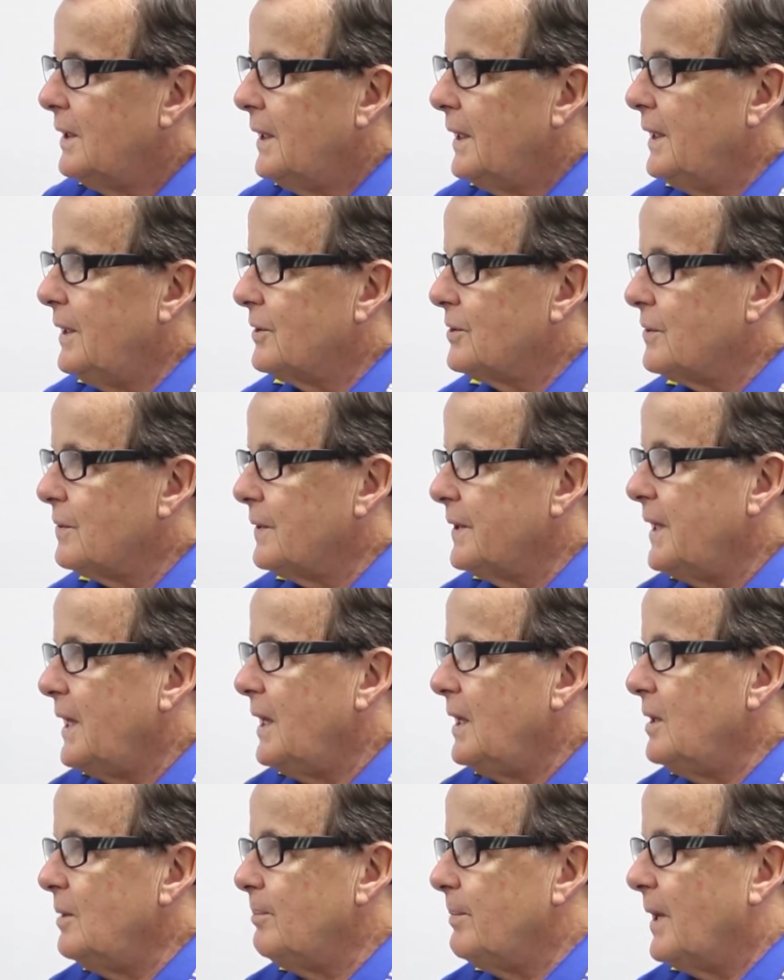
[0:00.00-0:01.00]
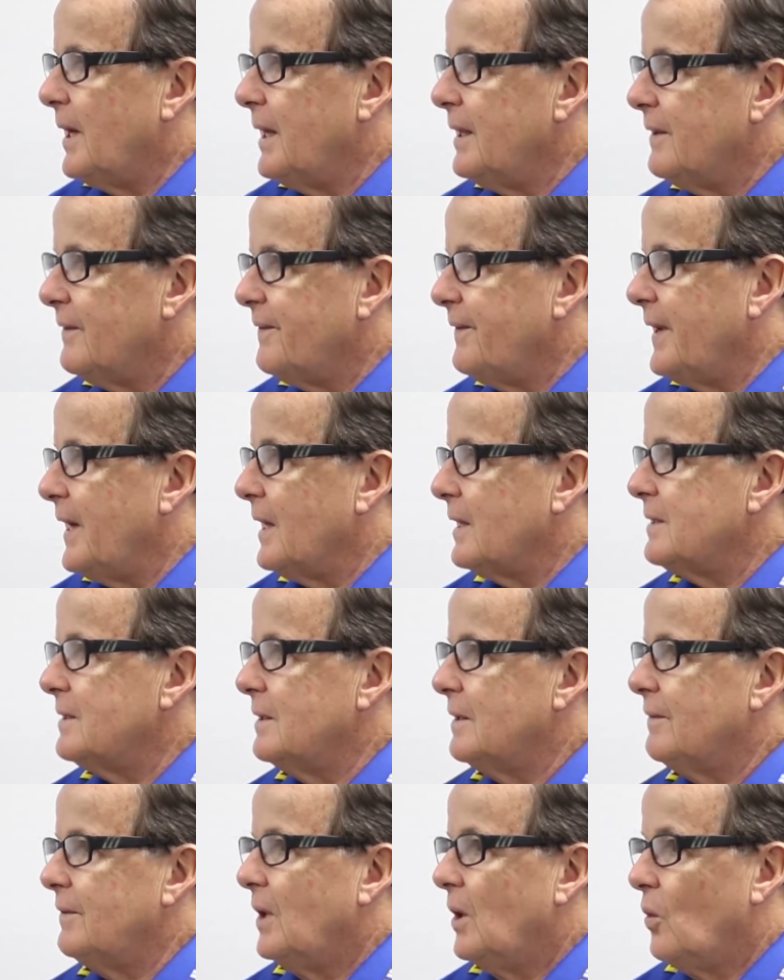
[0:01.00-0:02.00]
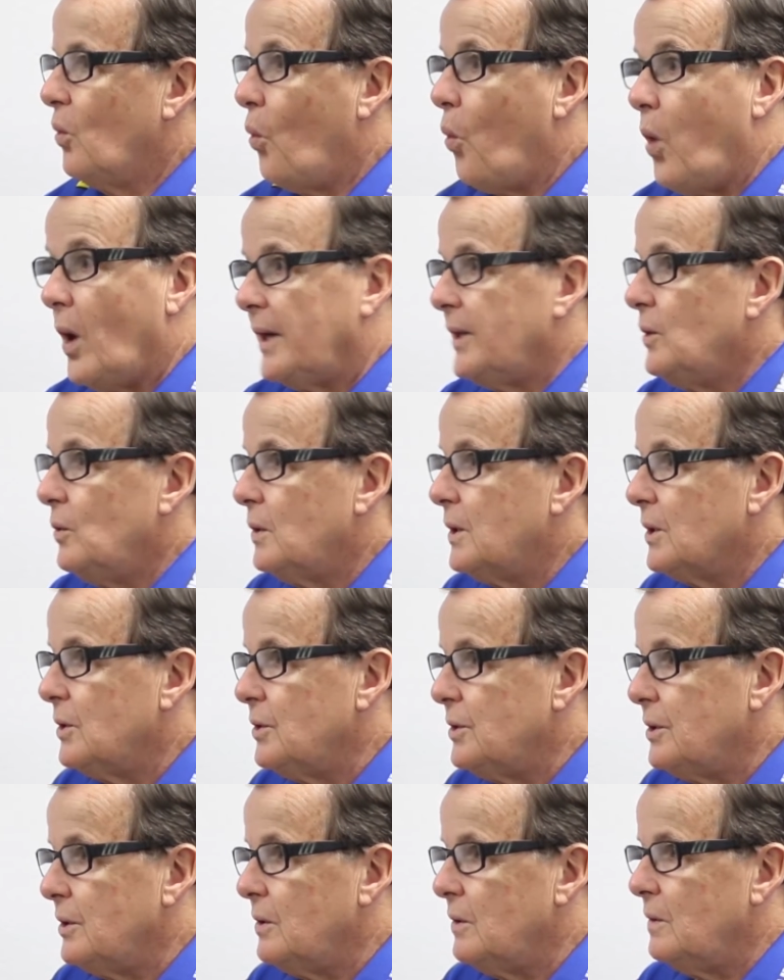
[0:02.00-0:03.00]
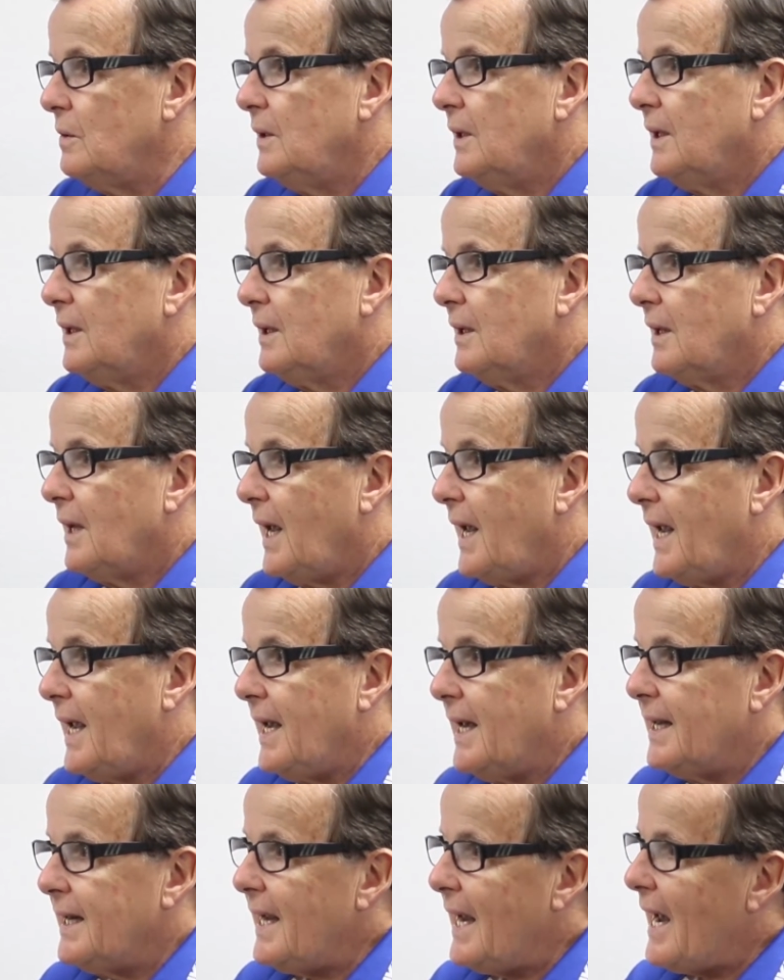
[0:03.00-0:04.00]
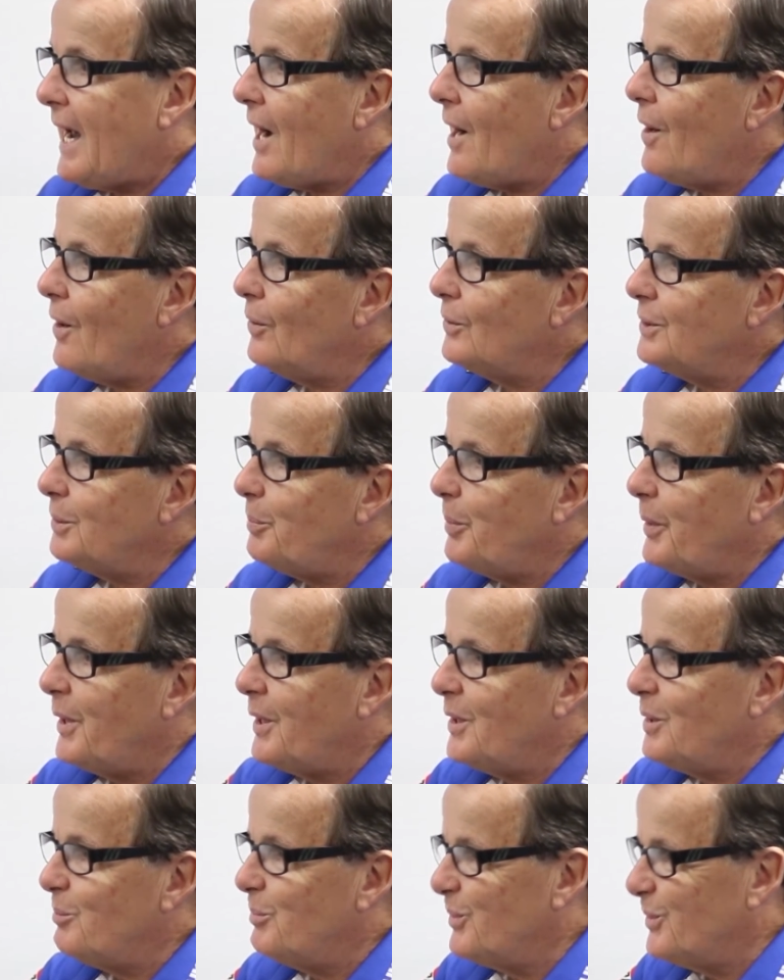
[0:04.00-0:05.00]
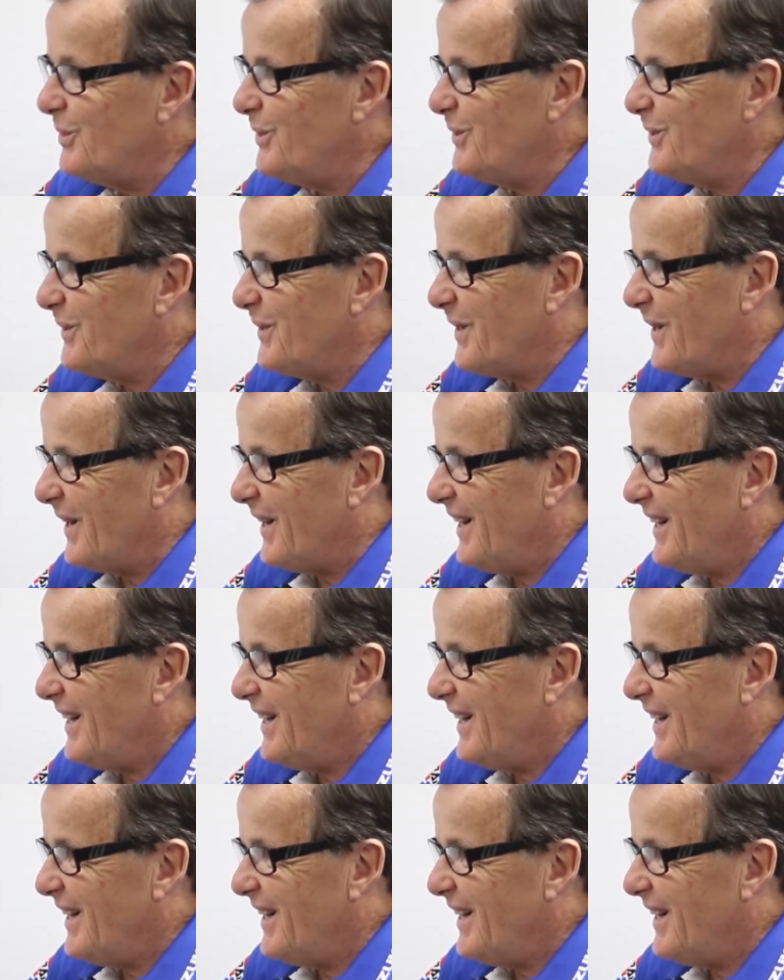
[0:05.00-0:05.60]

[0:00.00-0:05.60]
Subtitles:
is created by the fact of what you can do and how dependable you are.